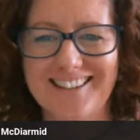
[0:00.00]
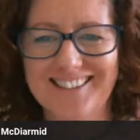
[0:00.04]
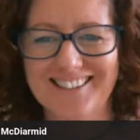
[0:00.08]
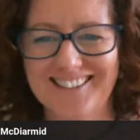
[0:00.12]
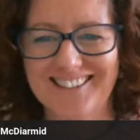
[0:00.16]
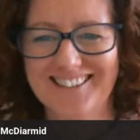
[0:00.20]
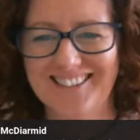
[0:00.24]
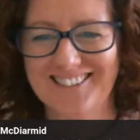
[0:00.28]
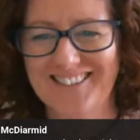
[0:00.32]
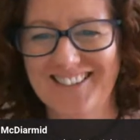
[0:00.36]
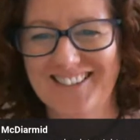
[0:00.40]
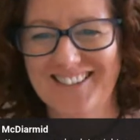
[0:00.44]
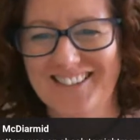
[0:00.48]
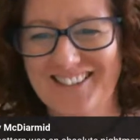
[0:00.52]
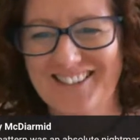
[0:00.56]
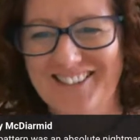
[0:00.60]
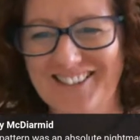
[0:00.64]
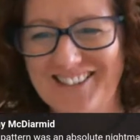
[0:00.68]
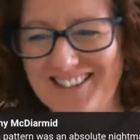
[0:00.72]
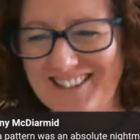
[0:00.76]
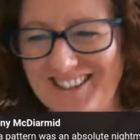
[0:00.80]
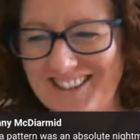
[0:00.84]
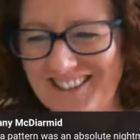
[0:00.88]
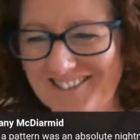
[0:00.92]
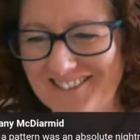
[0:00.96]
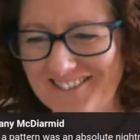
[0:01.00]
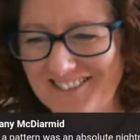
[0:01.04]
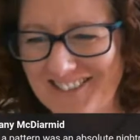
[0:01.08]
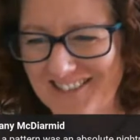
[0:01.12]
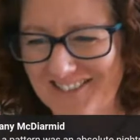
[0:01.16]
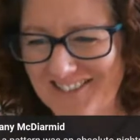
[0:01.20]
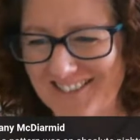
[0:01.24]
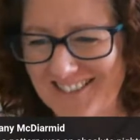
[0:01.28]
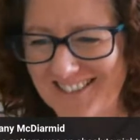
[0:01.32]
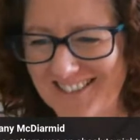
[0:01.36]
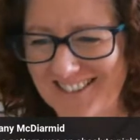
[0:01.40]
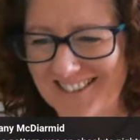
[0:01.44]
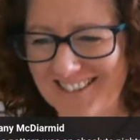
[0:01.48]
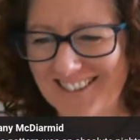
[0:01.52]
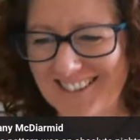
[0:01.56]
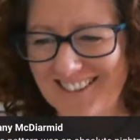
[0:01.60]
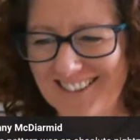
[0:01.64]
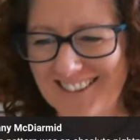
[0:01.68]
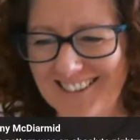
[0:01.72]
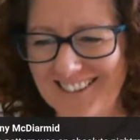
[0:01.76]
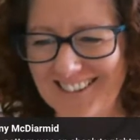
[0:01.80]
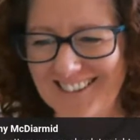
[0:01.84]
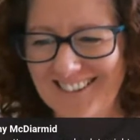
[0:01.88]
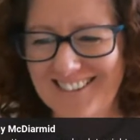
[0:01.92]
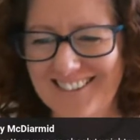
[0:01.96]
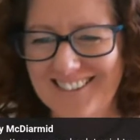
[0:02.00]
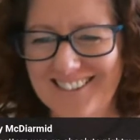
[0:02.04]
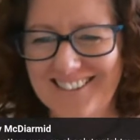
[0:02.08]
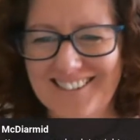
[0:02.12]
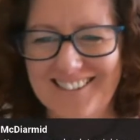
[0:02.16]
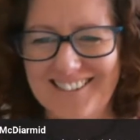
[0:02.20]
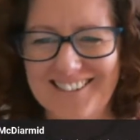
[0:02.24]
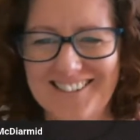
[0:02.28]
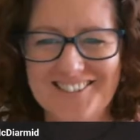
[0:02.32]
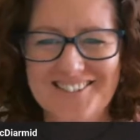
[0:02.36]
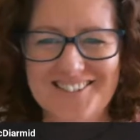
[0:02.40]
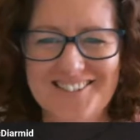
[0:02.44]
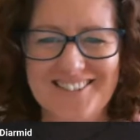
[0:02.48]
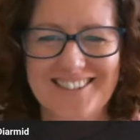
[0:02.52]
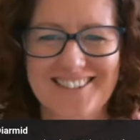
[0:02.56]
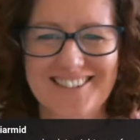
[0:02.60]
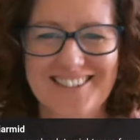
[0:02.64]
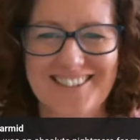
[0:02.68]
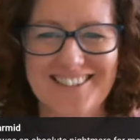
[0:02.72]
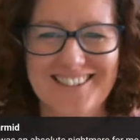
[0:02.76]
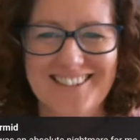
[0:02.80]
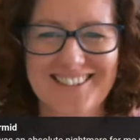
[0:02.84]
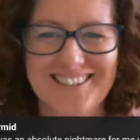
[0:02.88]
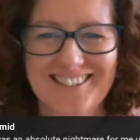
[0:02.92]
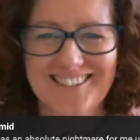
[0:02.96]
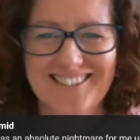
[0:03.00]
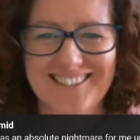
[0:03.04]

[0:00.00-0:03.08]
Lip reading: on the Crochet Whisperer. Ah, you're funny.